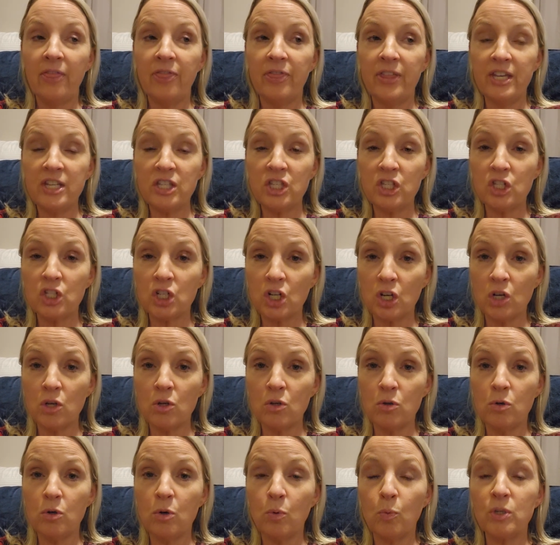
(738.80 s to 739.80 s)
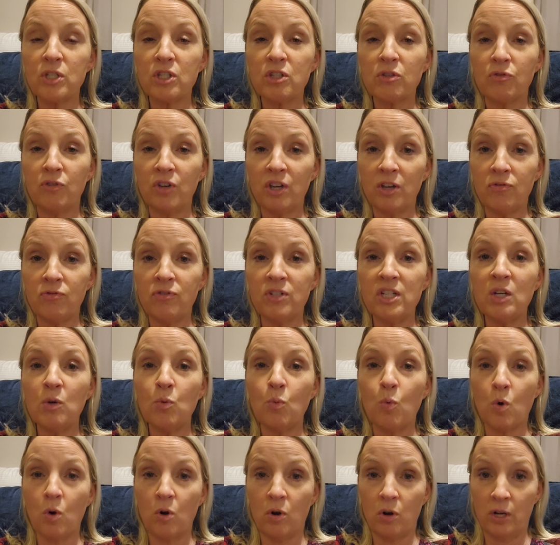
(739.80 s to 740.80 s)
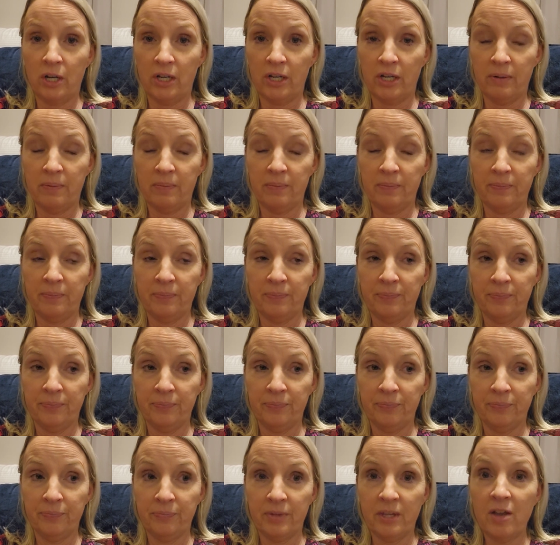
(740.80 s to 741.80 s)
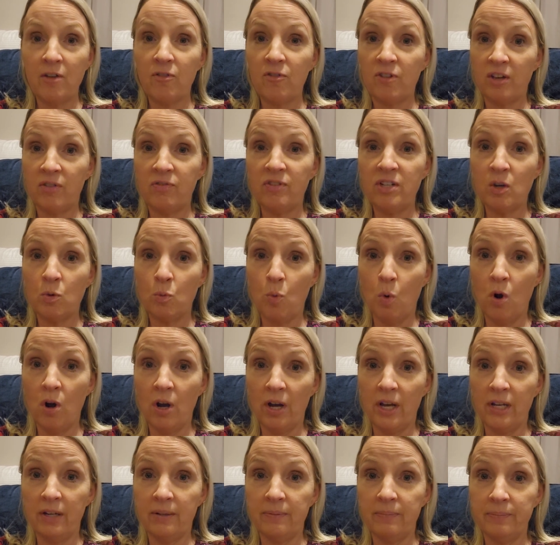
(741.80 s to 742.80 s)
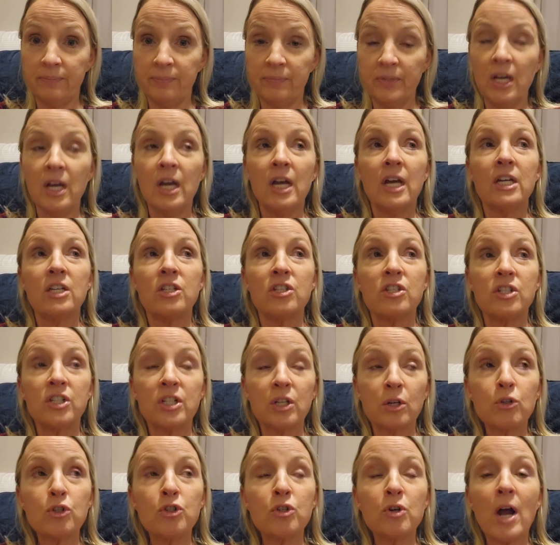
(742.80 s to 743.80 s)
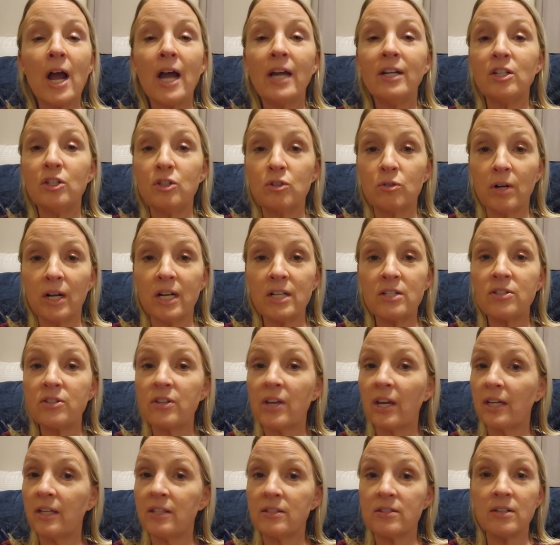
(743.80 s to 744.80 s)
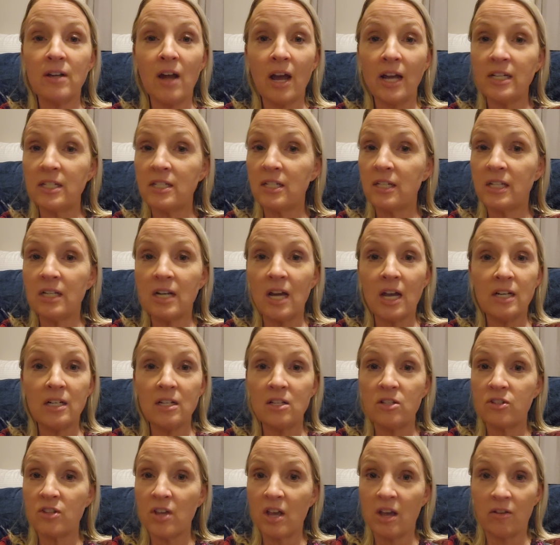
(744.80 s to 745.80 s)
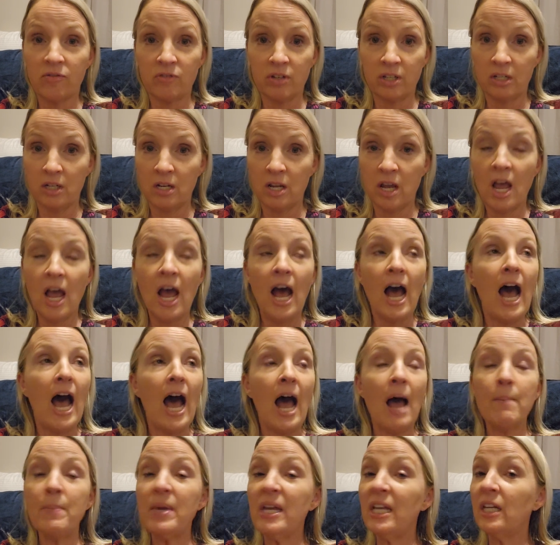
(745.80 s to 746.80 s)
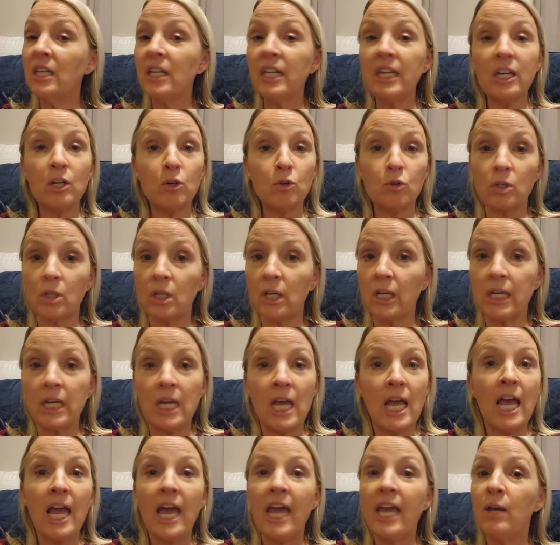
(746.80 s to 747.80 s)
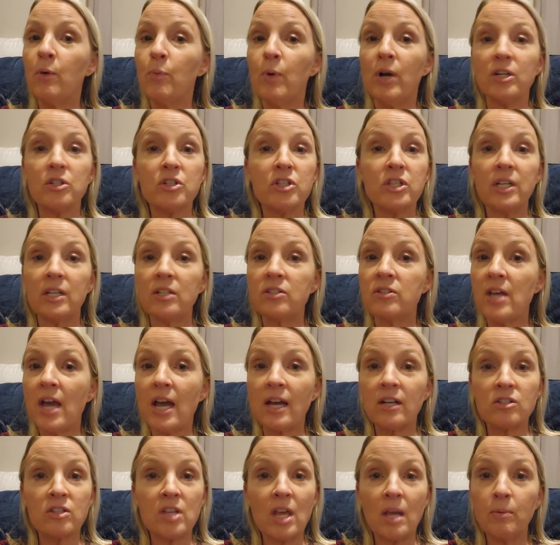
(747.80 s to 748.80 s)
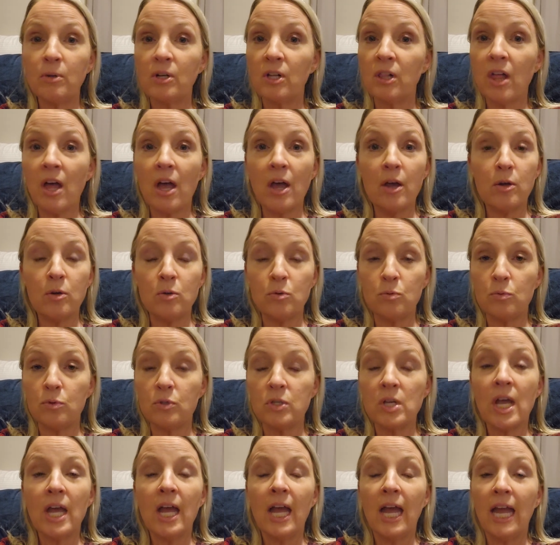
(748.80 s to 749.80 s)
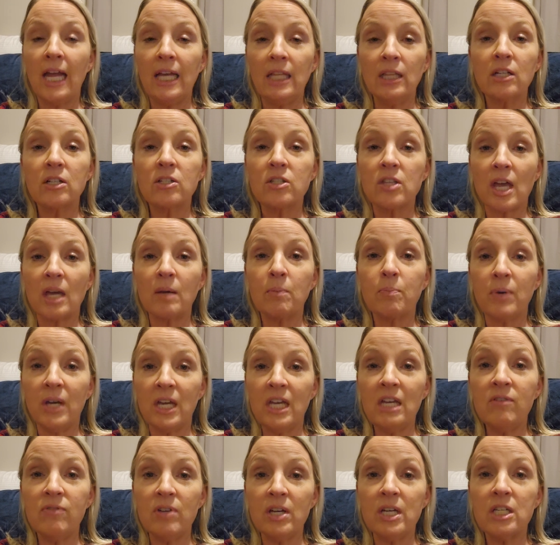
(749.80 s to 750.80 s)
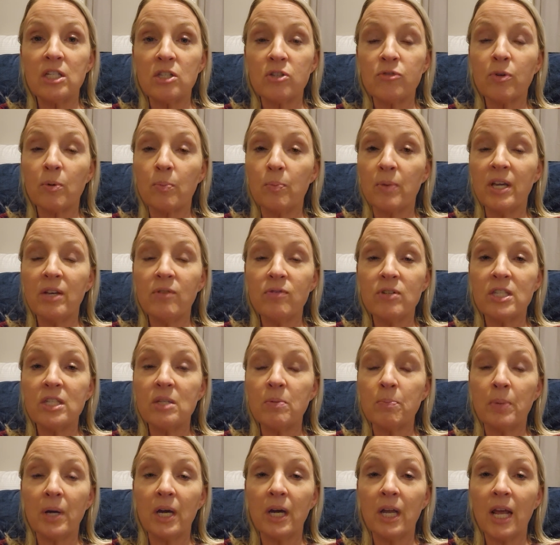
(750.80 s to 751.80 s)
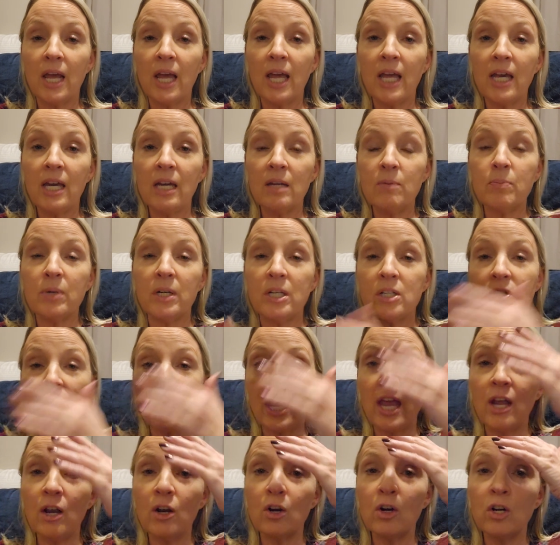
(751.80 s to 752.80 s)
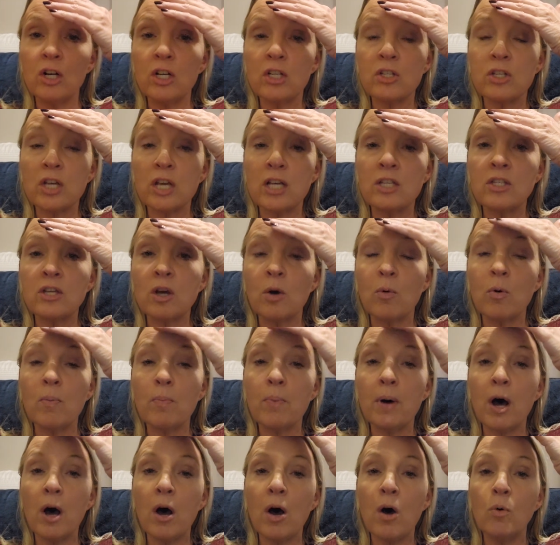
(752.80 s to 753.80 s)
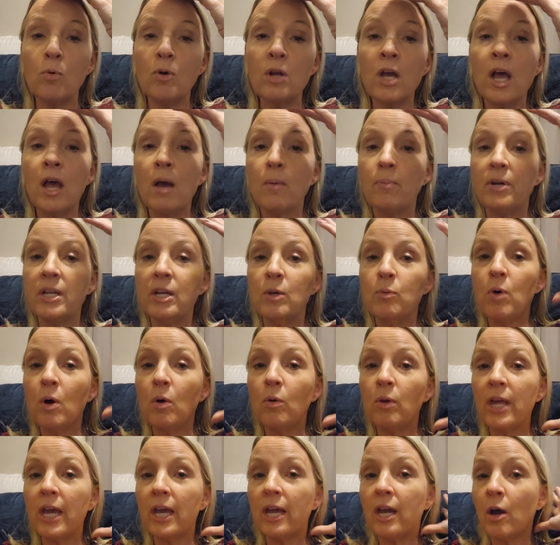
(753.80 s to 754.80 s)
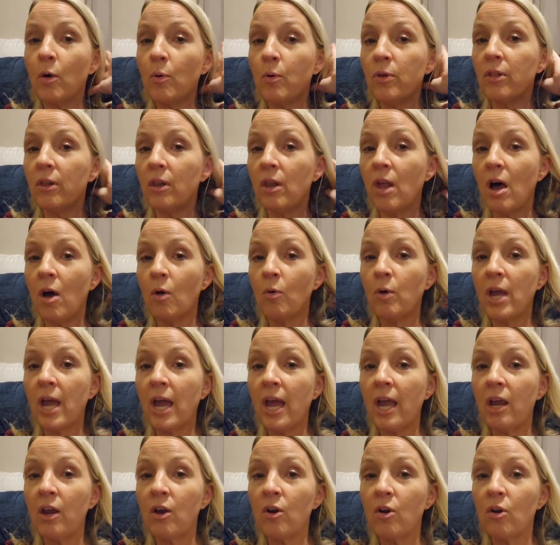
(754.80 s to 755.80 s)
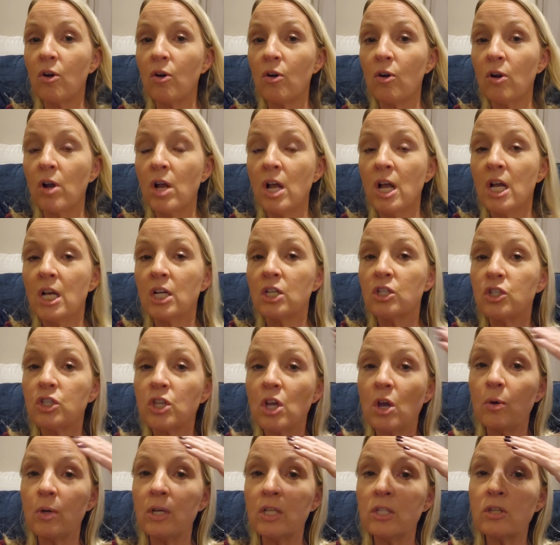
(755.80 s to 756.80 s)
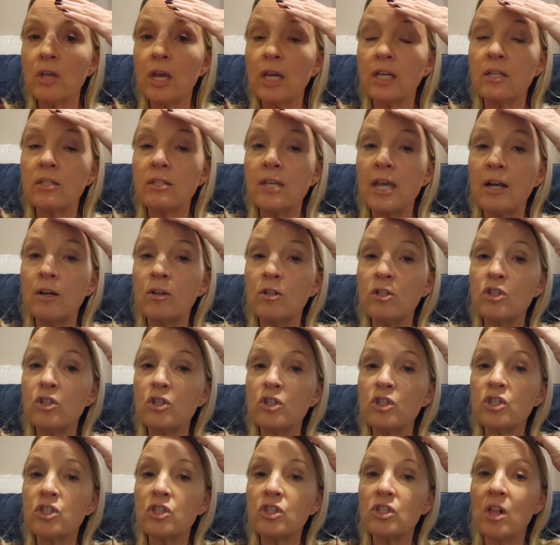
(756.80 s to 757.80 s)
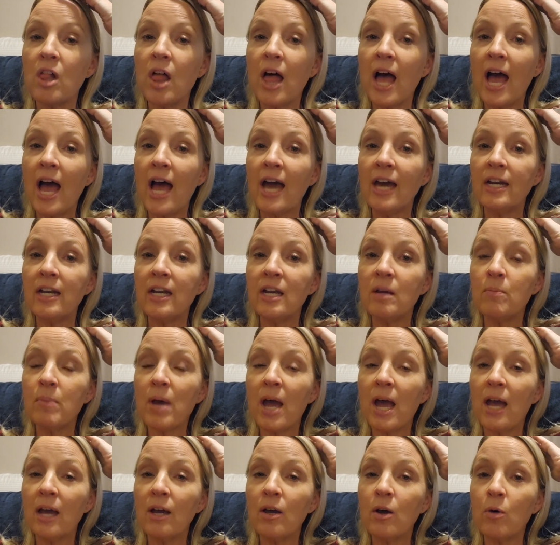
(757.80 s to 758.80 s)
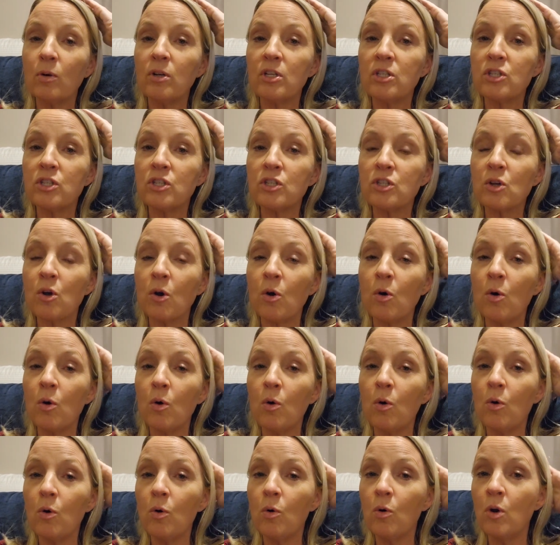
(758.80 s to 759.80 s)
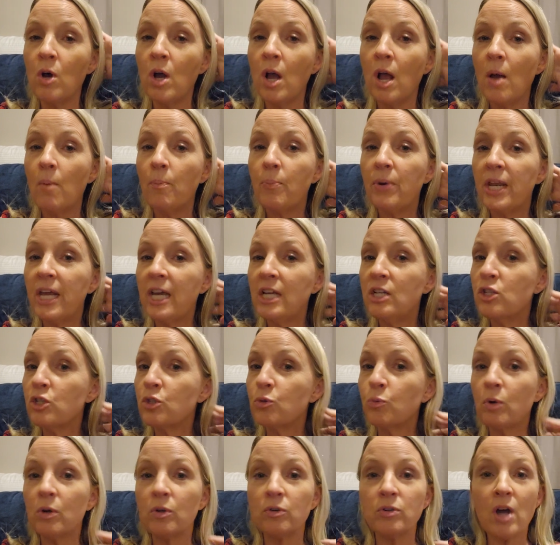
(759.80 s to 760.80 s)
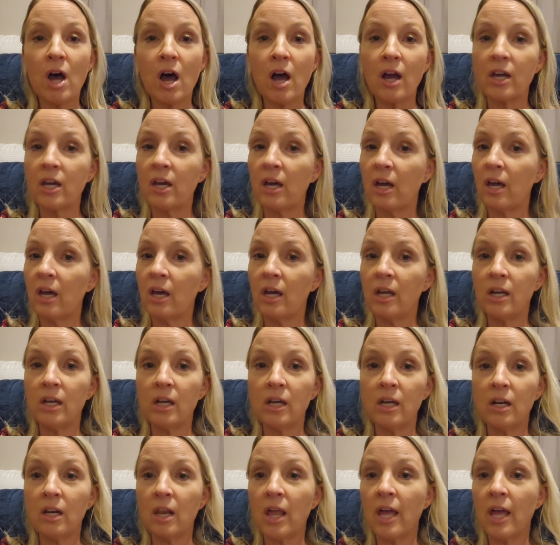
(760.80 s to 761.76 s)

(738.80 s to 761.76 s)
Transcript: This dude was 51. 51. Still trying to dress like it's 1987. I mean, literally, he wears the exact same clothes. He looks like Beavis from Beavis and Butthead, but his hair is, he's going bald, but he won't let go of the long hair. So it's like his hair is just sliding back on his skull, but he just will not cut it.